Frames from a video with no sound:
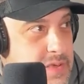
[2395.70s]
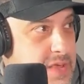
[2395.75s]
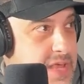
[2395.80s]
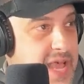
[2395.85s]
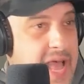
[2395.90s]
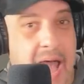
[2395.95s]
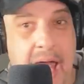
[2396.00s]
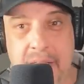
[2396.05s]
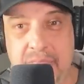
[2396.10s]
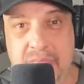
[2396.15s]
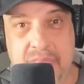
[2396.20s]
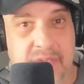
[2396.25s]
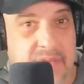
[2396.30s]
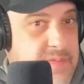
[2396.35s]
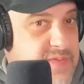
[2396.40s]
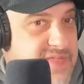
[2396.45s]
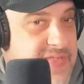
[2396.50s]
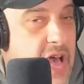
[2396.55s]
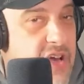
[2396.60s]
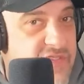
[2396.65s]
got the
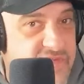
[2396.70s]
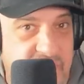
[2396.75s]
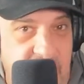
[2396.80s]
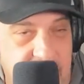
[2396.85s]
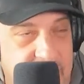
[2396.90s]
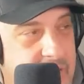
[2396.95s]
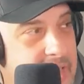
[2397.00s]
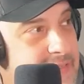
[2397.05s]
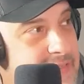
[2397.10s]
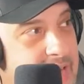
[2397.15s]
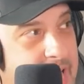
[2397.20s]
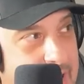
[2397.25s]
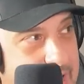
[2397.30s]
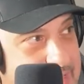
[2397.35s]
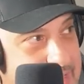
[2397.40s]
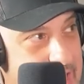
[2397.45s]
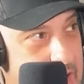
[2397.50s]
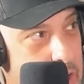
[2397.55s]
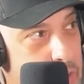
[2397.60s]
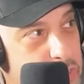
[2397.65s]
South Philly on
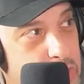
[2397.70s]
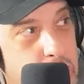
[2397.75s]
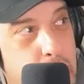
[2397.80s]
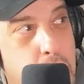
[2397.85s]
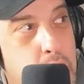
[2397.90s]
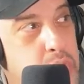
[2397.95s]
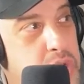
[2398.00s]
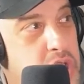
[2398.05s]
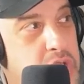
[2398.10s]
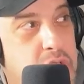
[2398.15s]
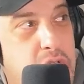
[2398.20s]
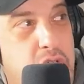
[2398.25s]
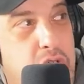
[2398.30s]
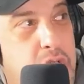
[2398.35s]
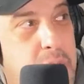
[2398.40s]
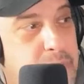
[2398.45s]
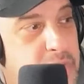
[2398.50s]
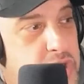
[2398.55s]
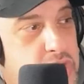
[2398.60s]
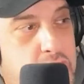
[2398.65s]
lockdown. The news,
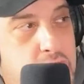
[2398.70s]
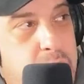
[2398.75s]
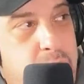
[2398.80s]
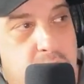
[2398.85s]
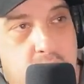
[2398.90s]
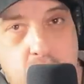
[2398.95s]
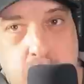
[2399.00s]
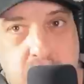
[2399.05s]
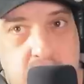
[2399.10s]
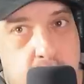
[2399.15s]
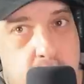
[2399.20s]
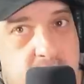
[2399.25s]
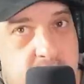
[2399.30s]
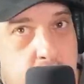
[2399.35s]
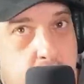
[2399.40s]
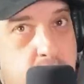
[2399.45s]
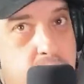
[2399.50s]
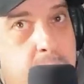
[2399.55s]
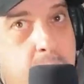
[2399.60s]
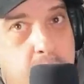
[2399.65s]
I mean, Jimmy, you, you said
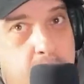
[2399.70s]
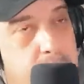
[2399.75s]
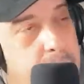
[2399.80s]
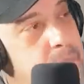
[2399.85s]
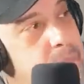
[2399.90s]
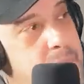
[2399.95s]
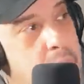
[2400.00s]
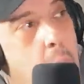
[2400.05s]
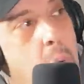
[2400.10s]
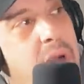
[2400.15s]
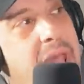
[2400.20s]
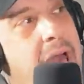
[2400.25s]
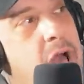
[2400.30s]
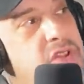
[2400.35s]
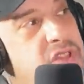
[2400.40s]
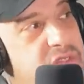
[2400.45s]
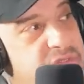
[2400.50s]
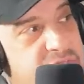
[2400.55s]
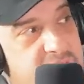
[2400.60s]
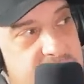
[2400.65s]
you remember going sure.
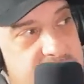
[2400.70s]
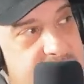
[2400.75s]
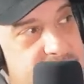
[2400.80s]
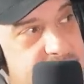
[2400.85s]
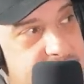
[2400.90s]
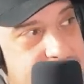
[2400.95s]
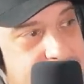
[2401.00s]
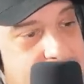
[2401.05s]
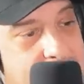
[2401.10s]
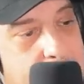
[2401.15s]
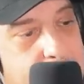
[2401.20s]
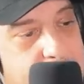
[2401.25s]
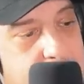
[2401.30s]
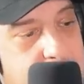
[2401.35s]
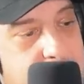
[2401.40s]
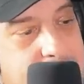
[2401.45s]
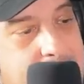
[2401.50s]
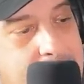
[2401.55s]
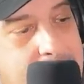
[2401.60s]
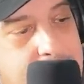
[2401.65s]
out to Philly in this time
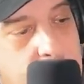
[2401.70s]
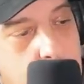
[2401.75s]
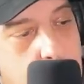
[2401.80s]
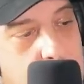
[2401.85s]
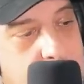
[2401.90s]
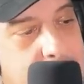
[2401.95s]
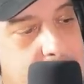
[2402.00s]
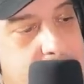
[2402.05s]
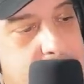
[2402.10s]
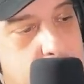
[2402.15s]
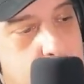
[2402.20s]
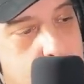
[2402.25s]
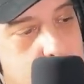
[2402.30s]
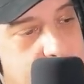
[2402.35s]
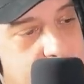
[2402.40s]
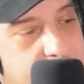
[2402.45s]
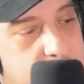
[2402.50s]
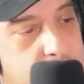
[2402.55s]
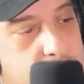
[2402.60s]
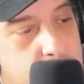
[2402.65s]
period 91, 92,
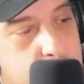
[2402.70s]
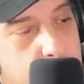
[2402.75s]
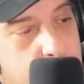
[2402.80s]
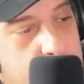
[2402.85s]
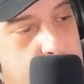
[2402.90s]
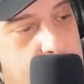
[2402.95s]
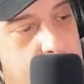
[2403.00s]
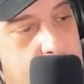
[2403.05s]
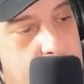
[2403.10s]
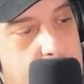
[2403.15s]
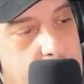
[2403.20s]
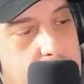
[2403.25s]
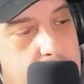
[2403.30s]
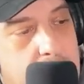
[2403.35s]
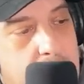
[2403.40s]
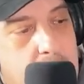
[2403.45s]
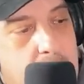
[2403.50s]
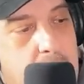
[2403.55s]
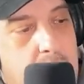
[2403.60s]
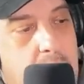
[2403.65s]
93.
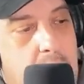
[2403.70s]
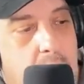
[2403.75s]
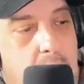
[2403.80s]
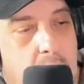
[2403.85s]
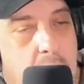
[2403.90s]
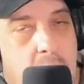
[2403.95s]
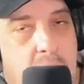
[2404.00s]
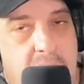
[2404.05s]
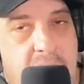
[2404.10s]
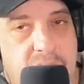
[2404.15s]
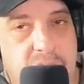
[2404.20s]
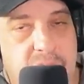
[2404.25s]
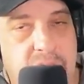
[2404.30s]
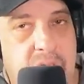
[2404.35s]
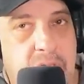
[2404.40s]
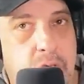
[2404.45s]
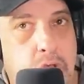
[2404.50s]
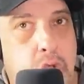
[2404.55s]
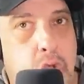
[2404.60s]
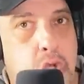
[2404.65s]
Uh, and the
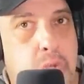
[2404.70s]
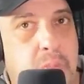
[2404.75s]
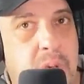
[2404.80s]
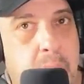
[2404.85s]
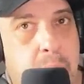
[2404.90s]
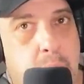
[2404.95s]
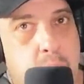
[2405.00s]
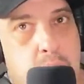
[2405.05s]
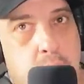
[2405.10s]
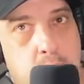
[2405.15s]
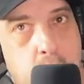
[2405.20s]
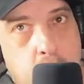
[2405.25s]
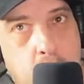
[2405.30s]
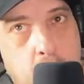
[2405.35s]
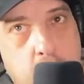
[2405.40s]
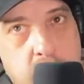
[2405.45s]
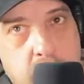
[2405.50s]
and the newspapers are, are